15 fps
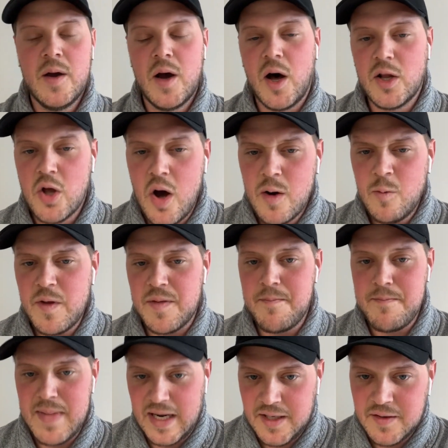Along with
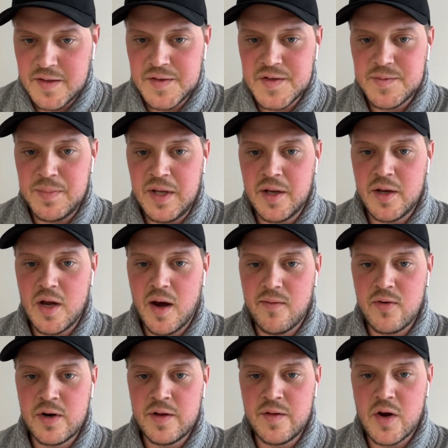maintenance being
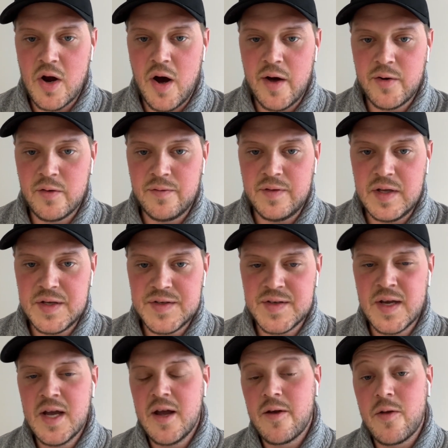covered in the condo fees,
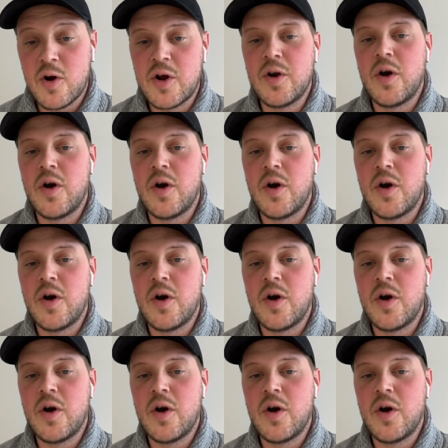there can